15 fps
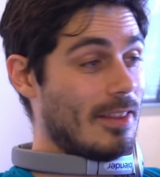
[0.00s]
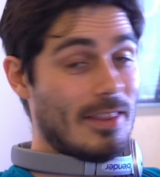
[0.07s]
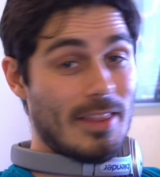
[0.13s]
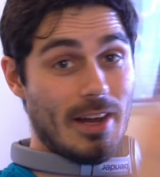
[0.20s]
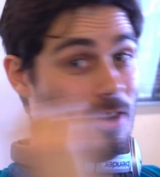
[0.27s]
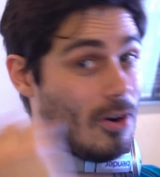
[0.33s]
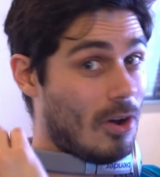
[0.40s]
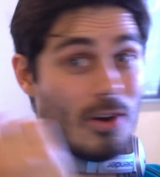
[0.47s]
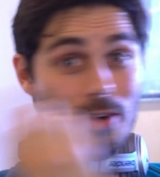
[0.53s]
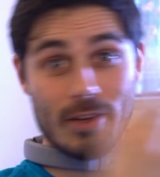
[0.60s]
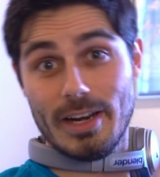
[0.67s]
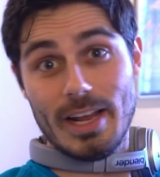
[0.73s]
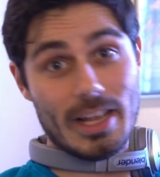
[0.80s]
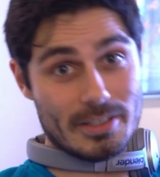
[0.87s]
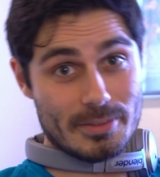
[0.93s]
They're all
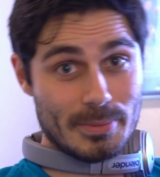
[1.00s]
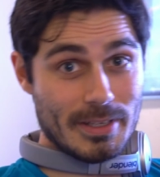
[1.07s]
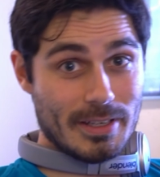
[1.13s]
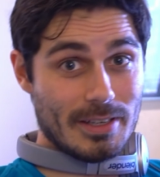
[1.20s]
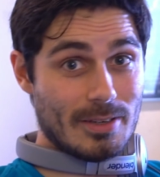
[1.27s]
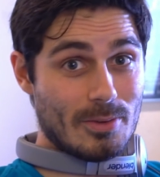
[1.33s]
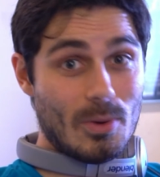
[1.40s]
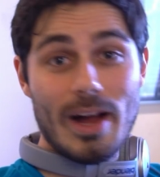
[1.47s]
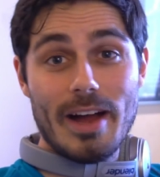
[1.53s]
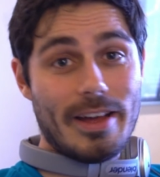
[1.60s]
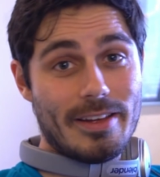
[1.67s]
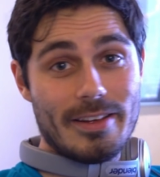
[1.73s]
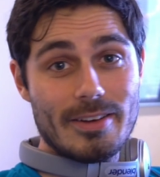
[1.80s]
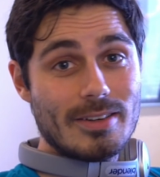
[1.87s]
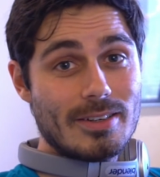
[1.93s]
gonna ask me
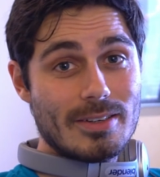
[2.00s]
why.